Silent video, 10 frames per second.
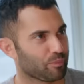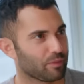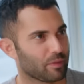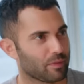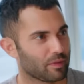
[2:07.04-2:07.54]

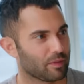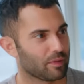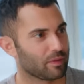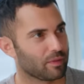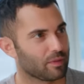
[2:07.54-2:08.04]

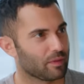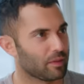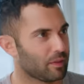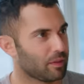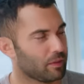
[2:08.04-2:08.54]

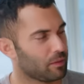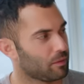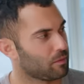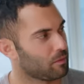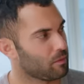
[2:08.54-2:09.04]

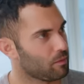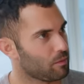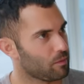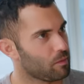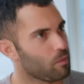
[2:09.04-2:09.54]

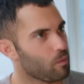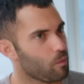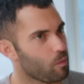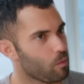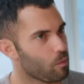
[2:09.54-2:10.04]

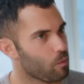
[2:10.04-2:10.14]
The person shown says nothing.